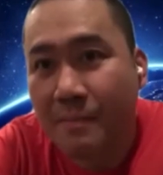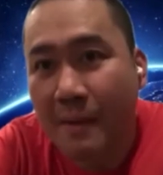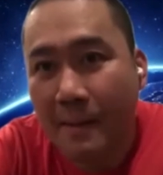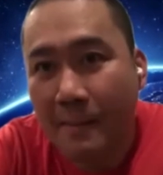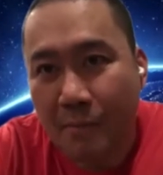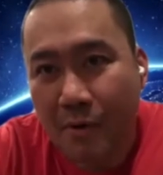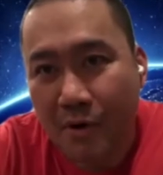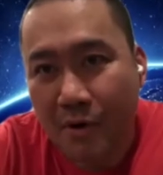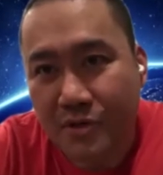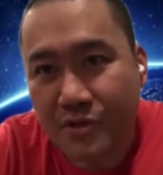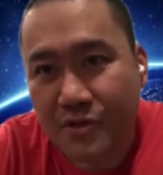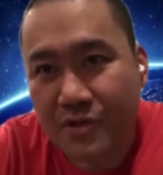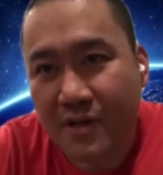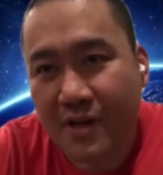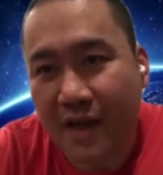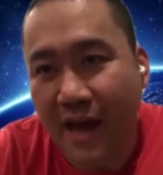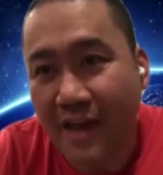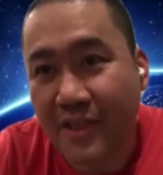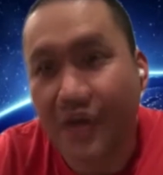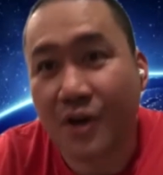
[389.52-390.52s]
members
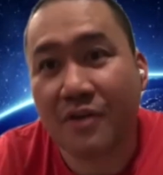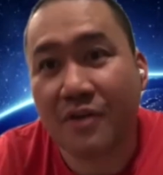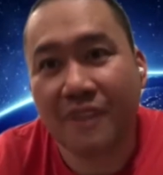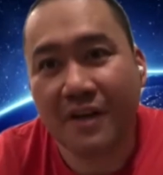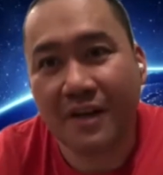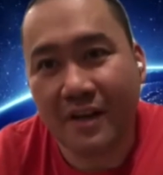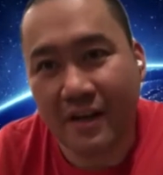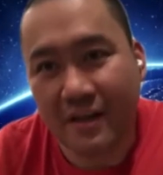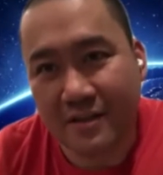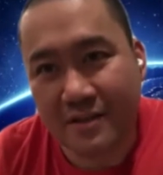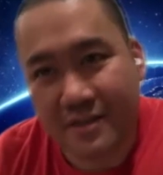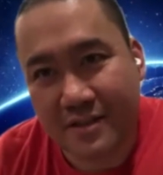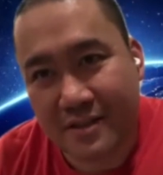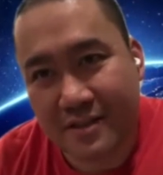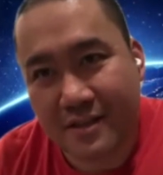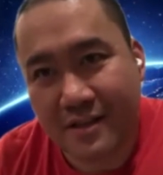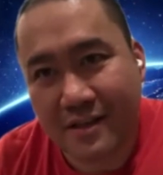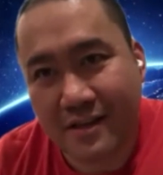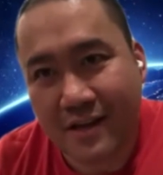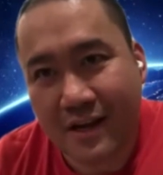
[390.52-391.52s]
and their affiliates.
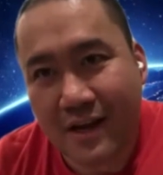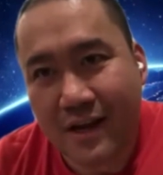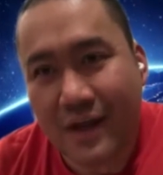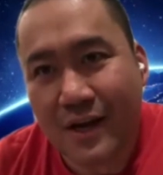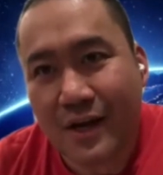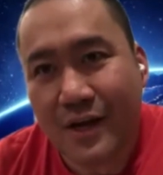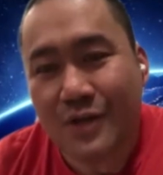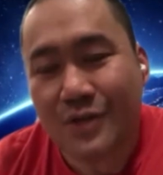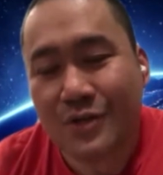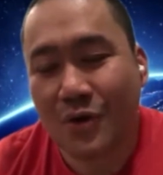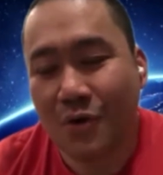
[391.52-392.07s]
So